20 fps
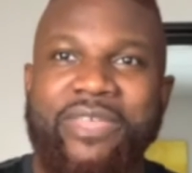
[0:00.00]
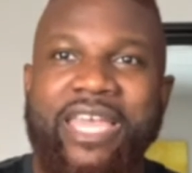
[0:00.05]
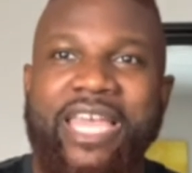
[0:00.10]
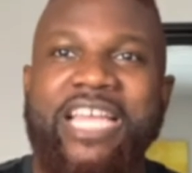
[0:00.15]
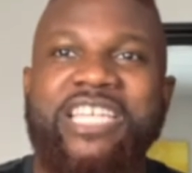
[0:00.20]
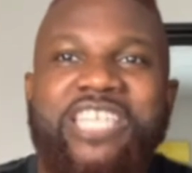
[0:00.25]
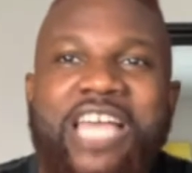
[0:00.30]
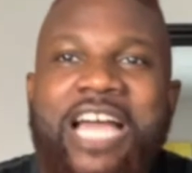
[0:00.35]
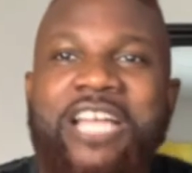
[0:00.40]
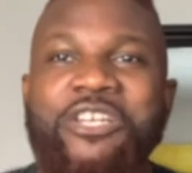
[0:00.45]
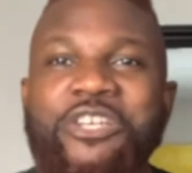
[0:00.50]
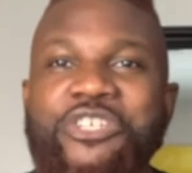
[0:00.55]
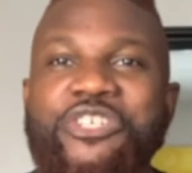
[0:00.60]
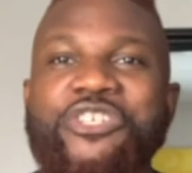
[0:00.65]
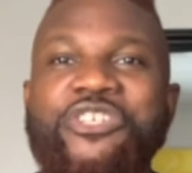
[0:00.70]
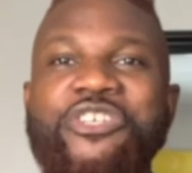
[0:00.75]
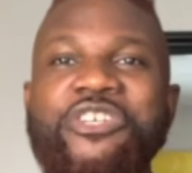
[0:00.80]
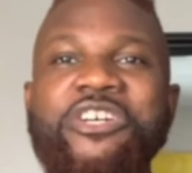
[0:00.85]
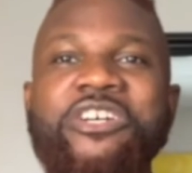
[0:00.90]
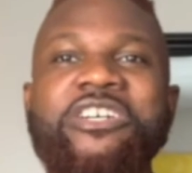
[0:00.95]
It's
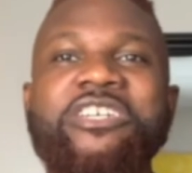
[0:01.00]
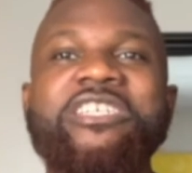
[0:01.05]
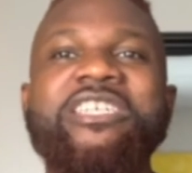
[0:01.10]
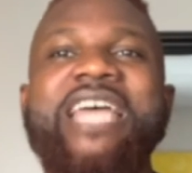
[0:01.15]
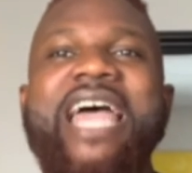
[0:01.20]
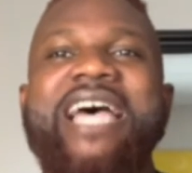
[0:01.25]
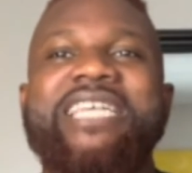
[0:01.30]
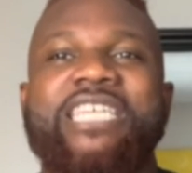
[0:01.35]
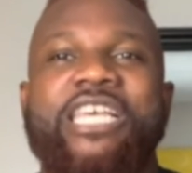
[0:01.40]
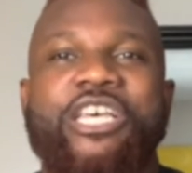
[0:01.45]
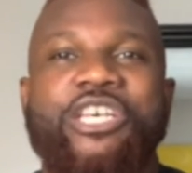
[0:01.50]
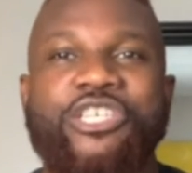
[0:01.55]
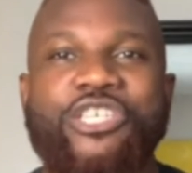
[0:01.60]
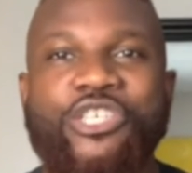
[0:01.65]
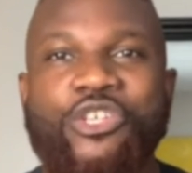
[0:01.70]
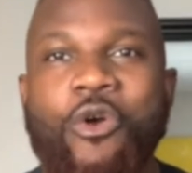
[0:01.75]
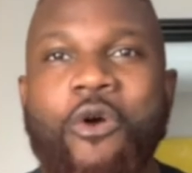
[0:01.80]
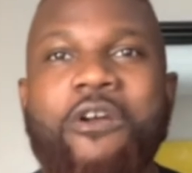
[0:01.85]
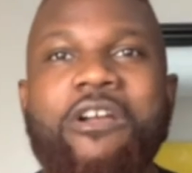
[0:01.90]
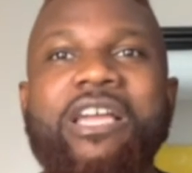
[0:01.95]
understood as a
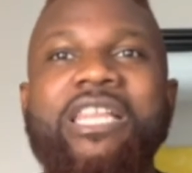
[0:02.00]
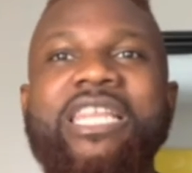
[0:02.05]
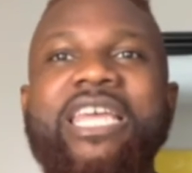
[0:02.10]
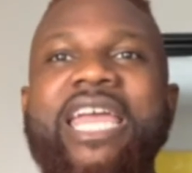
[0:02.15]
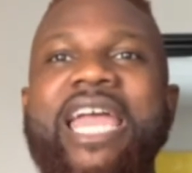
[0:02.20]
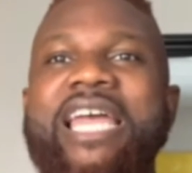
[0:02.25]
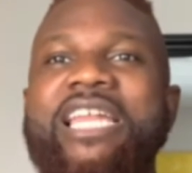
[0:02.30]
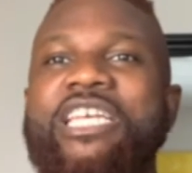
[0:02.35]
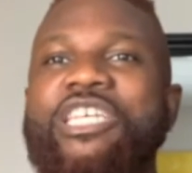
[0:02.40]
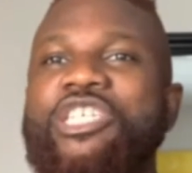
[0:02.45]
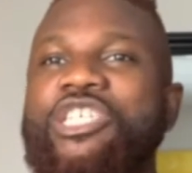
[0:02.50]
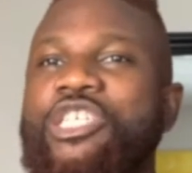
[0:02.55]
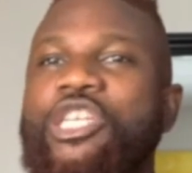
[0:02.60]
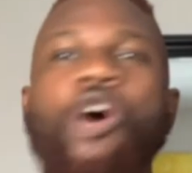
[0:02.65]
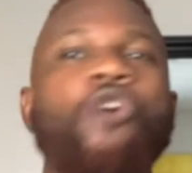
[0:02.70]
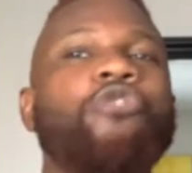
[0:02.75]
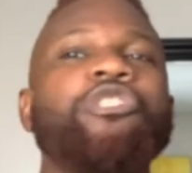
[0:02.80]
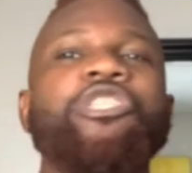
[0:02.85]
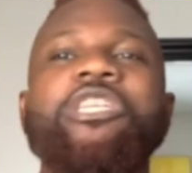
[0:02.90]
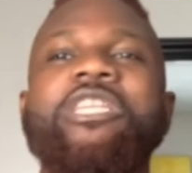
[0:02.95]
historically and a
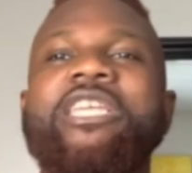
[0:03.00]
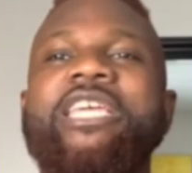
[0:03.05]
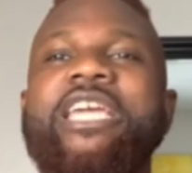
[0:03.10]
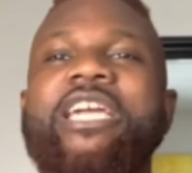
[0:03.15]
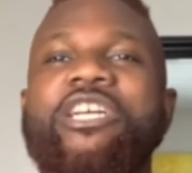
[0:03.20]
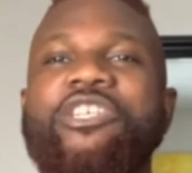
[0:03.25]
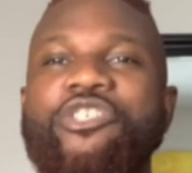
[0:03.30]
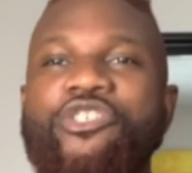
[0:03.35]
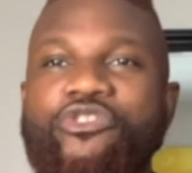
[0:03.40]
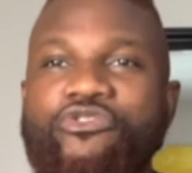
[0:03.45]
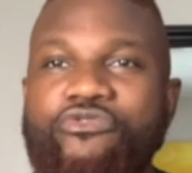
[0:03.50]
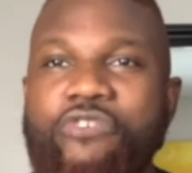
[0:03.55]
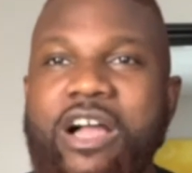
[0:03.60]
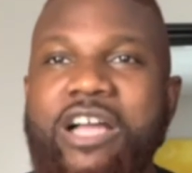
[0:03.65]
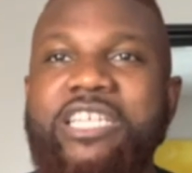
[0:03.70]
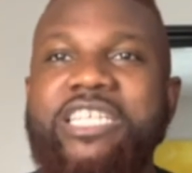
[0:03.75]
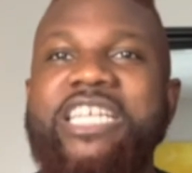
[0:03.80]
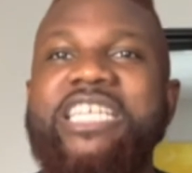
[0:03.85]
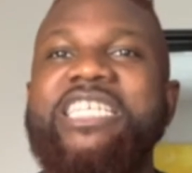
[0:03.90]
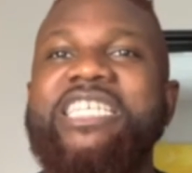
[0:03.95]
socially
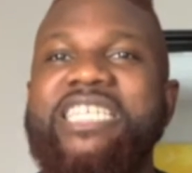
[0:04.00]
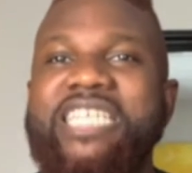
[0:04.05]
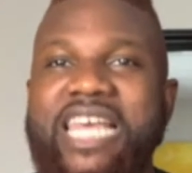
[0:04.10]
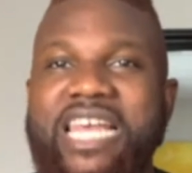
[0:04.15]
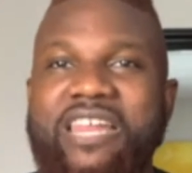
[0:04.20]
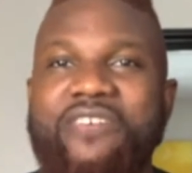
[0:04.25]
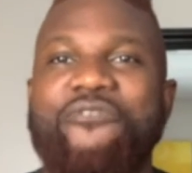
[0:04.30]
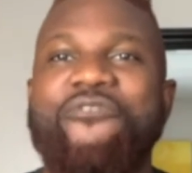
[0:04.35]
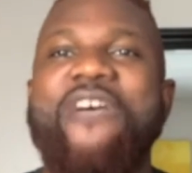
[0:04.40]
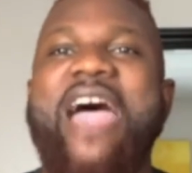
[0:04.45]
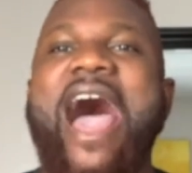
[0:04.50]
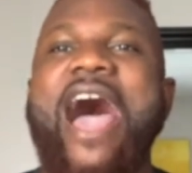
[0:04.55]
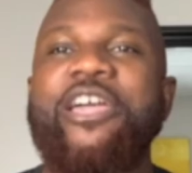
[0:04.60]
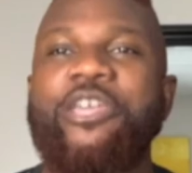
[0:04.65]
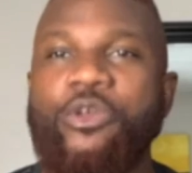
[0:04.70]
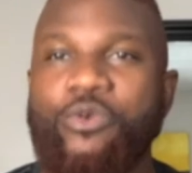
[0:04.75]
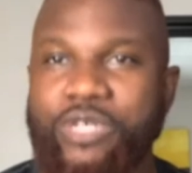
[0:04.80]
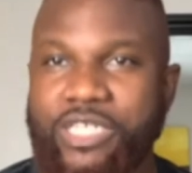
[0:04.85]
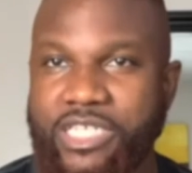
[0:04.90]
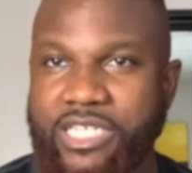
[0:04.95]
constructed set of
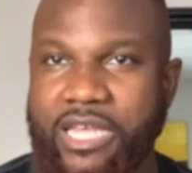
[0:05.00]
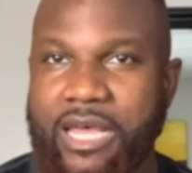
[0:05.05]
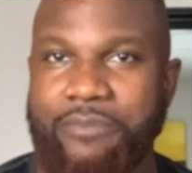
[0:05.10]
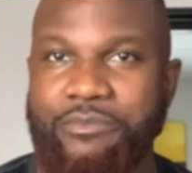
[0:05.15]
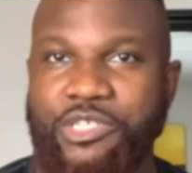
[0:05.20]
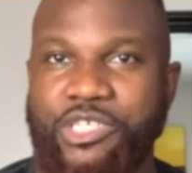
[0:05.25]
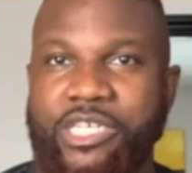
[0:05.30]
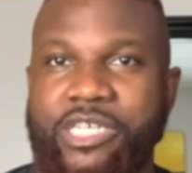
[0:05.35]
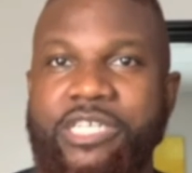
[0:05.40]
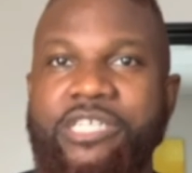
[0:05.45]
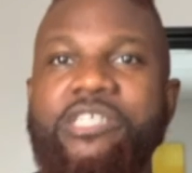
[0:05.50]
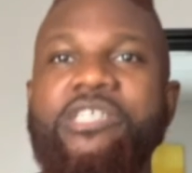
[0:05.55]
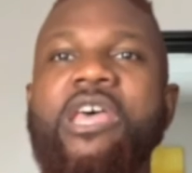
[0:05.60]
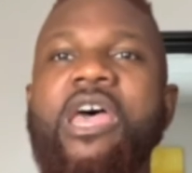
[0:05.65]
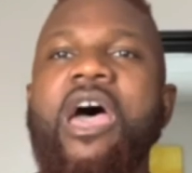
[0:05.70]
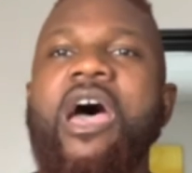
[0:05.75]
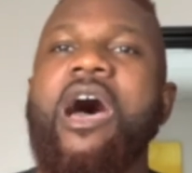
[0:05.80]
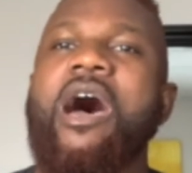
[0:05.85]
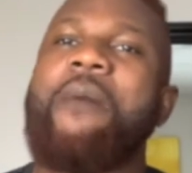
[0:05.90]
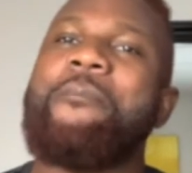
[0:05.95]
value assumptions
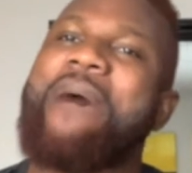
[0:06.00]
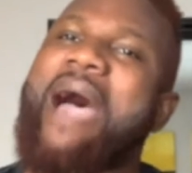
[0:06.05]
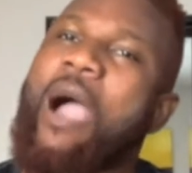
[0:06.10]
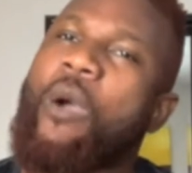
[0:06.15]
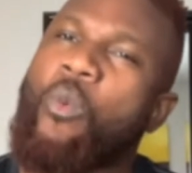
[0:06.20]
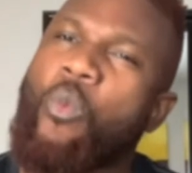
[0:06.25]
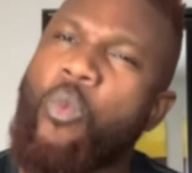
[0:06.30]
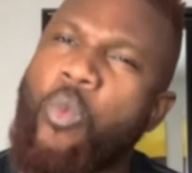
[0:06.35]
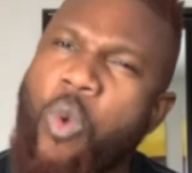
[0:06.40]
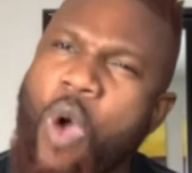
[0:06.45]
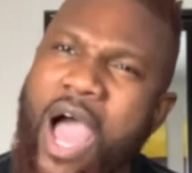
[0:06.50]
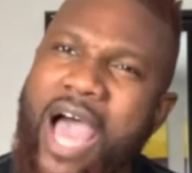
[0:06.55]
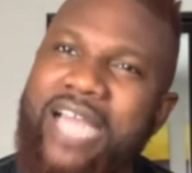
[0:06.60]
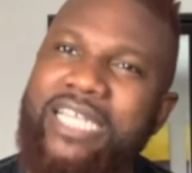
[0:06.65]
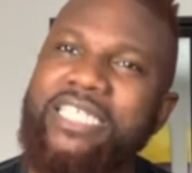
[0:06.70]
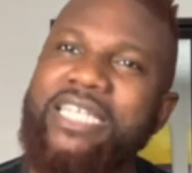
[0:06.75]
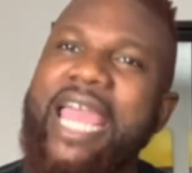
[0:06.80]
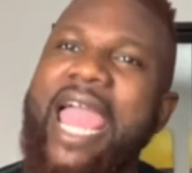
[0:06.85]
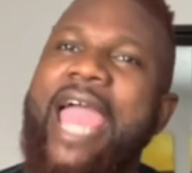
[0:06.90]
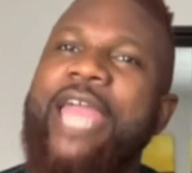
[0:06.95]
about
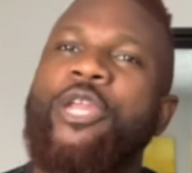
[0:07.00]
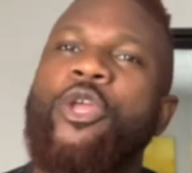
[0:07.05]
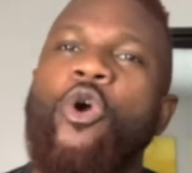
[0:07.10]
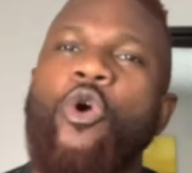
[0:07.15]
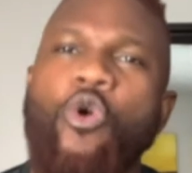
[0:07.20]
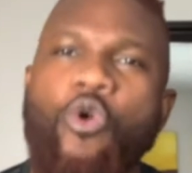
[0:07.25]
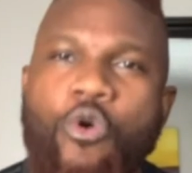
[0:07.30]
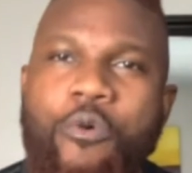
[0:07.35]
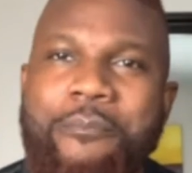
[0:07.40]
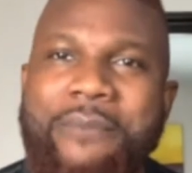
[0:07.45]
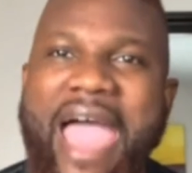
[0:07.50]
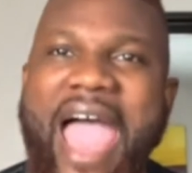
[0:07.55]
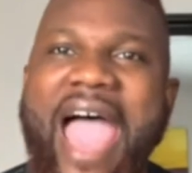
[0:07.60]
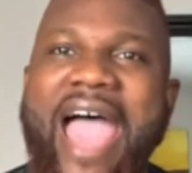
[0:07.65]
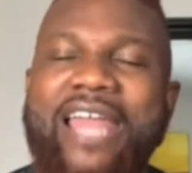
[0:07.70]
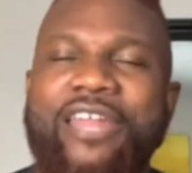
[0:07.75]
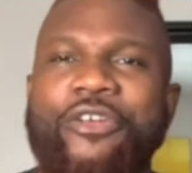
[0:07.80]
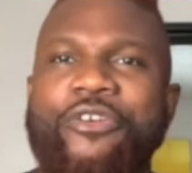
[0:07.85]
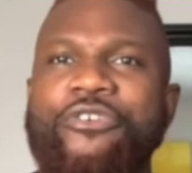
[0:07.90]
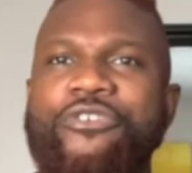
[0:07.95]
what and who
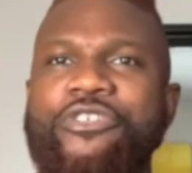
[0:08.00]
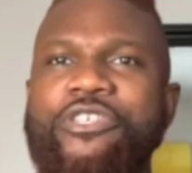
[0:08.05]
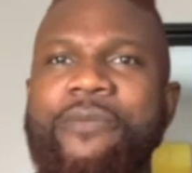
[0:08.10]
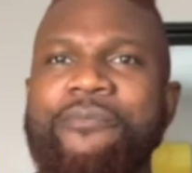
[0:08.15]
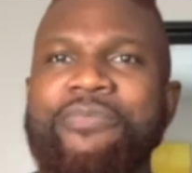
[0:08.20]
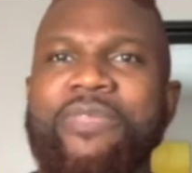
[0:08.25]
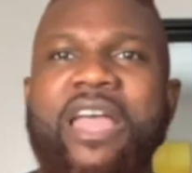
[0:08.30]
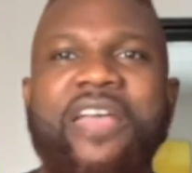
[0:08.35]
matters